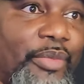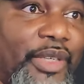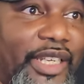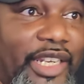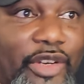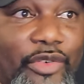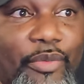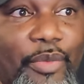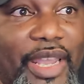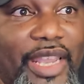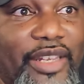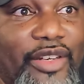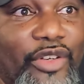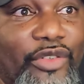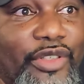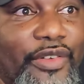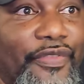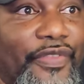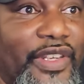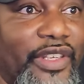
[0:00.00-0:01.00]
But he remained
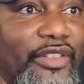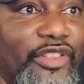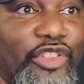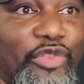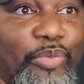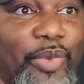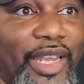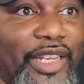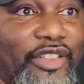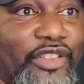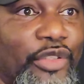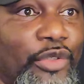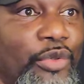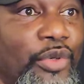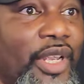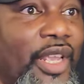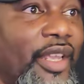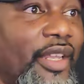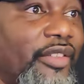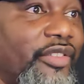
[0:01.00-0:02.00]
on the field despite 2
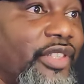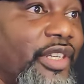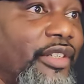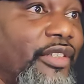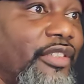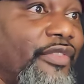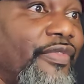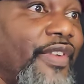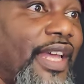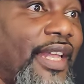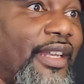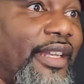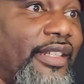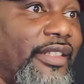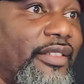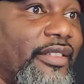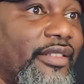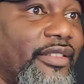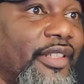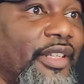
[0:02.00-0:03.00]
serious
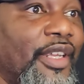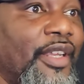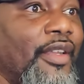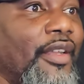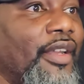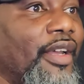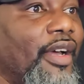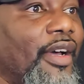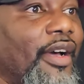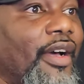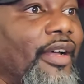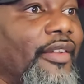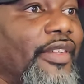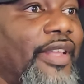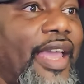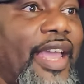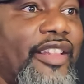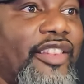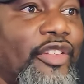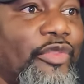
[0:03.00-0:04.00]
violations. The
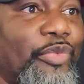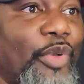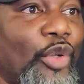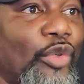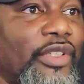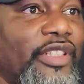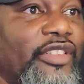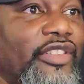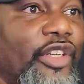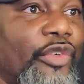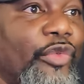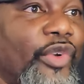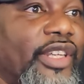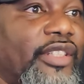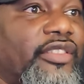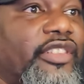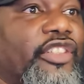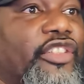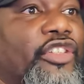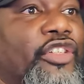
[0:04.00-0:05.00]
Athens police
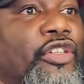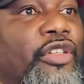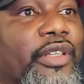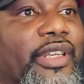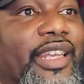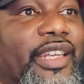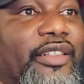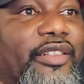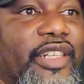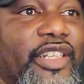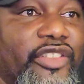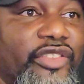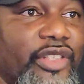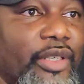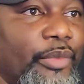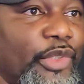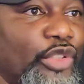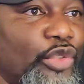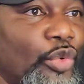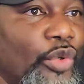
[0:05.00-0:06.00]
arrested Cook in
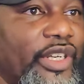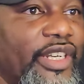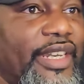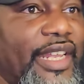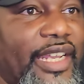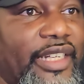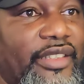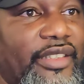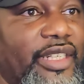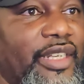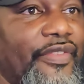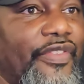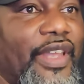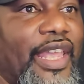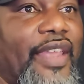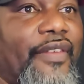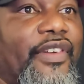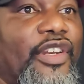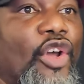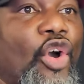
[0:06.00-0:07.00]
December 2019 for
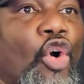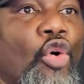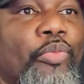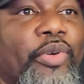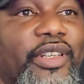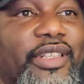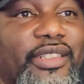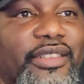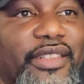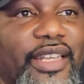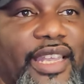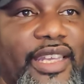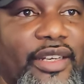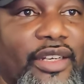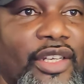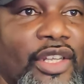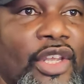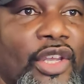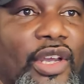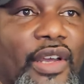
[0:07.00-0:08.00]
having an open
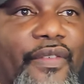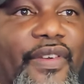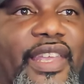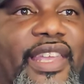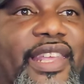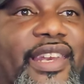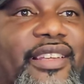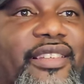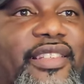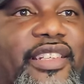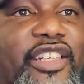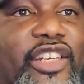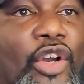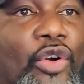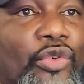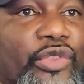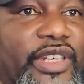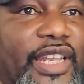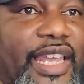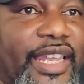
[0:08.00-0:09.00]
container of Hennessy
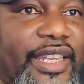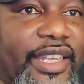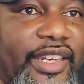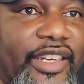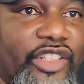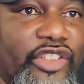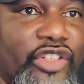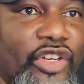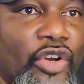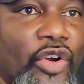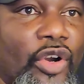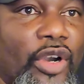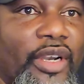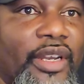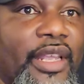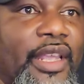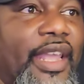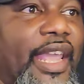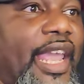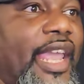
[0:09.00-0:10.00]
cognac in his car
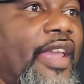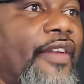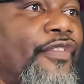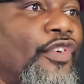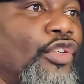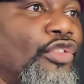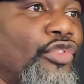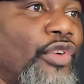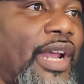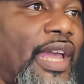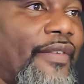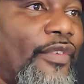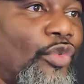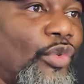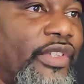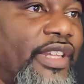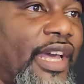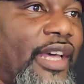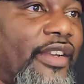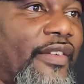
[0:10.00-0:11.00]
and for driving
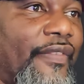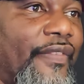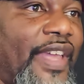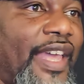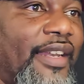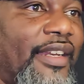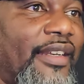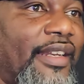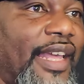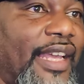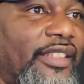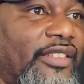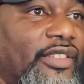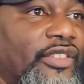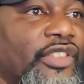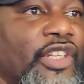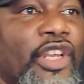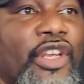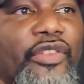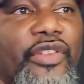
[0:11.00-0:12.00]
without a valid license.
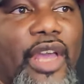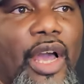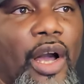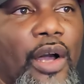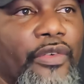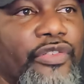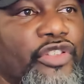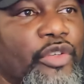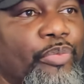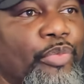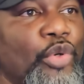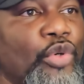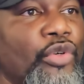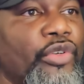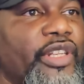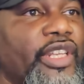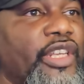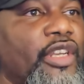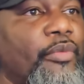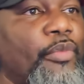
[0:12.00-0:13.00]
The officer
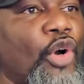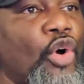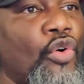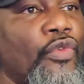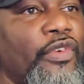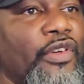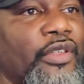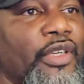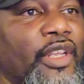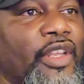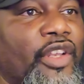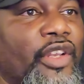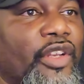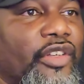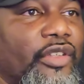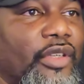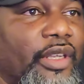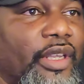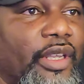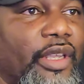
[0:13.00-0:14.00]
pulled him over
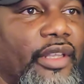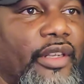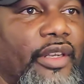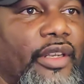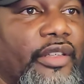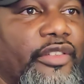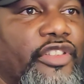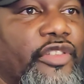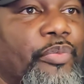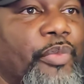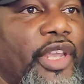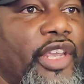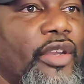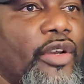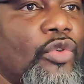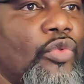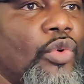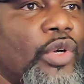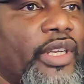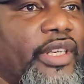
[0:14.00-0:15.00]
and
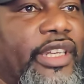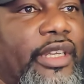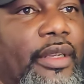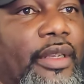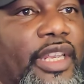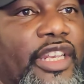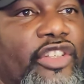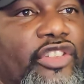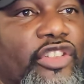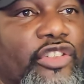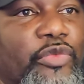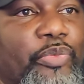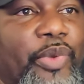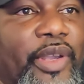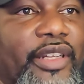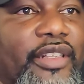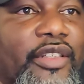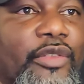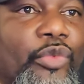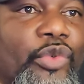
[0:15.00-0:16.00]
smelled what he
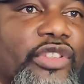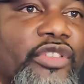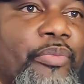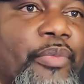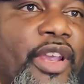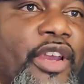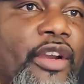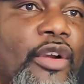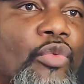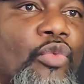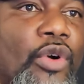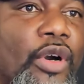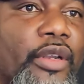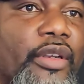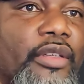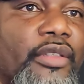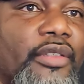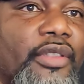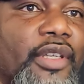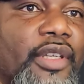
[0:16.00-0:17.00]
suspected was
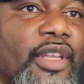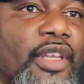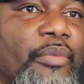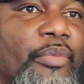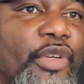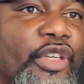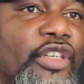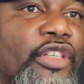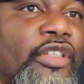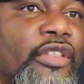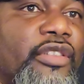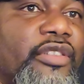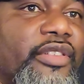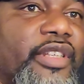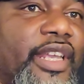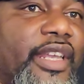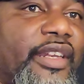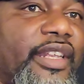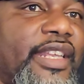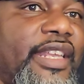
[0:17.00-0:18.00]
marijuana, but Cook
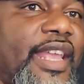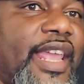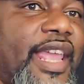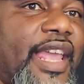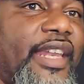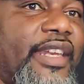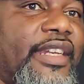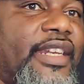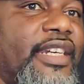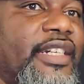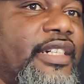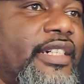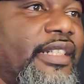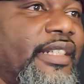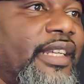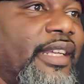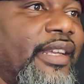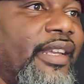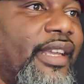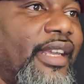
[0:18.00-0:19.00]
said he had
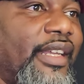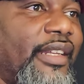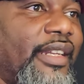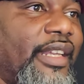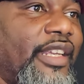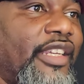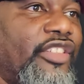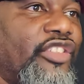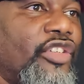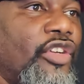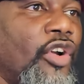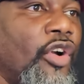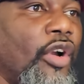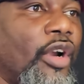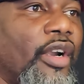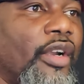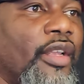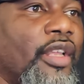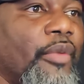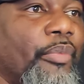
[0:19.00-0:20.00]
none in his
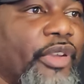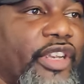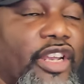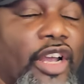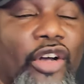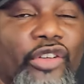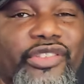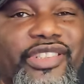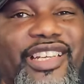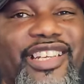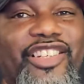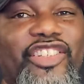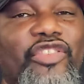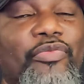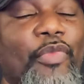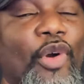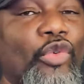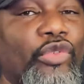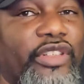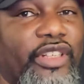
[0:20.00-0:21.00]
car because he
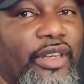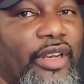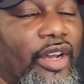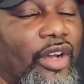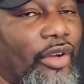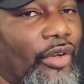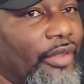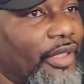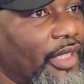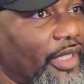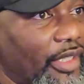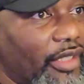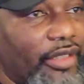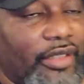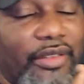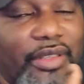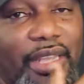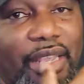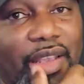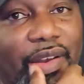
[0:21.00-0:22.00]
smoked it all.
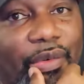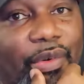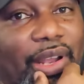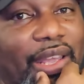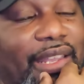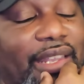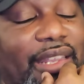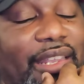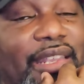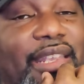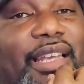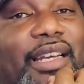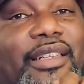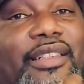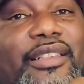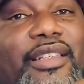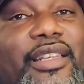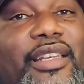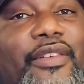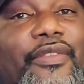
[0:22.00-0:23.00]
He damn right. He
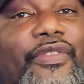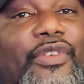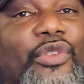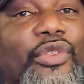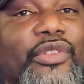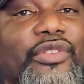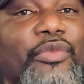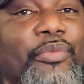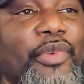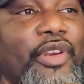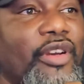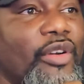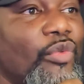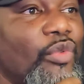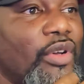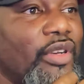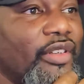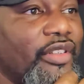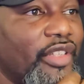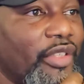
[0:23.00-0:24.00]
under the influence of
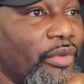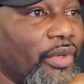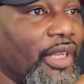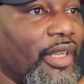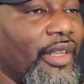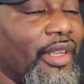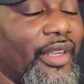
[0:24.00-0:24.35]
marijuana too.